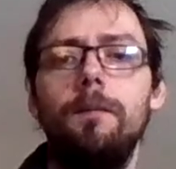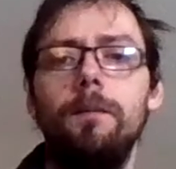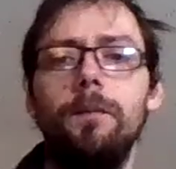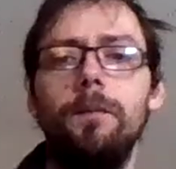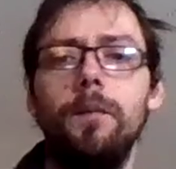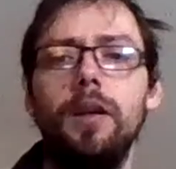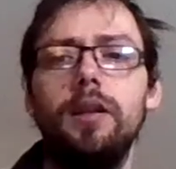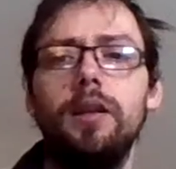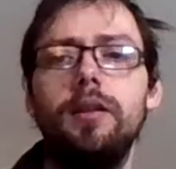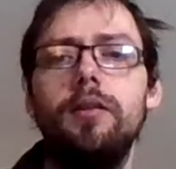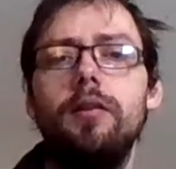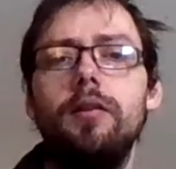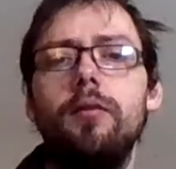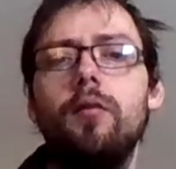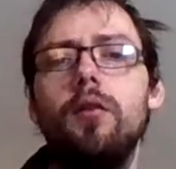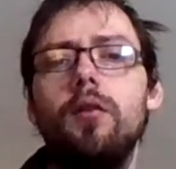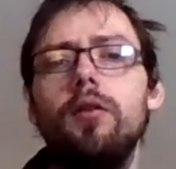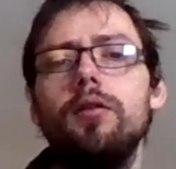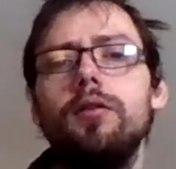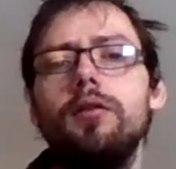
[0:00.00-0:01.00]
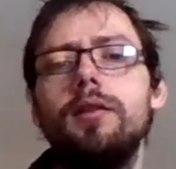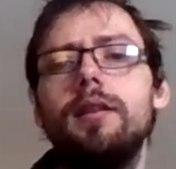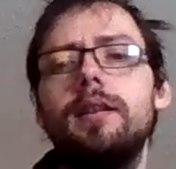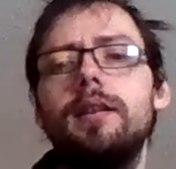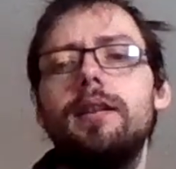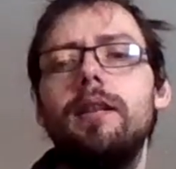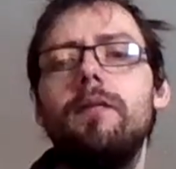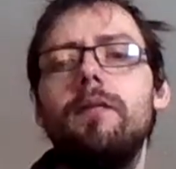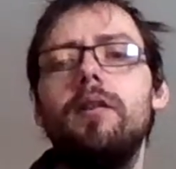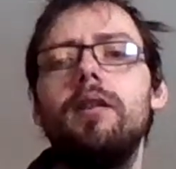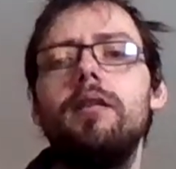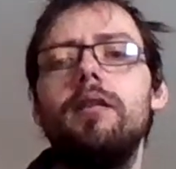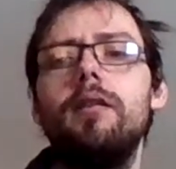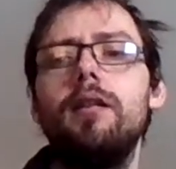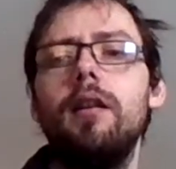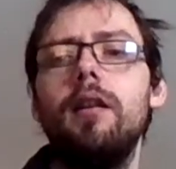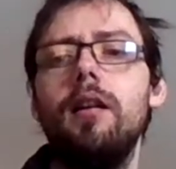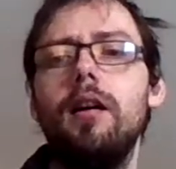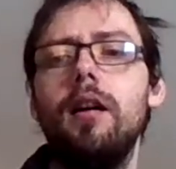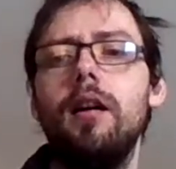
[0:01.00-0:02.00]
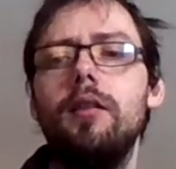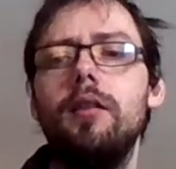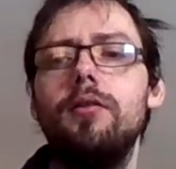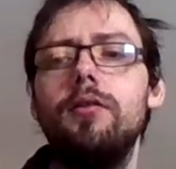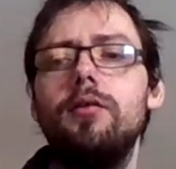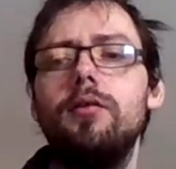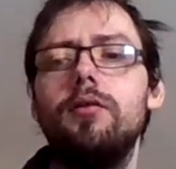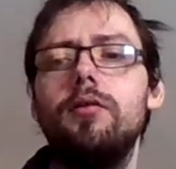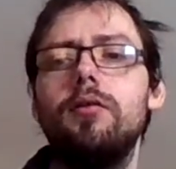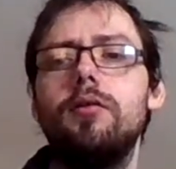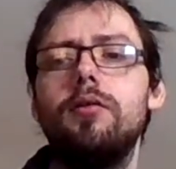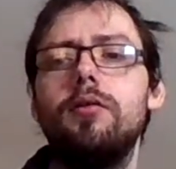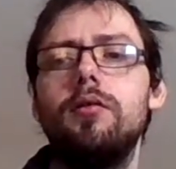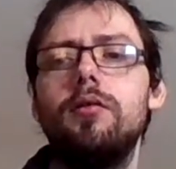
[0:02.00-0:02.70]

Which it was 700,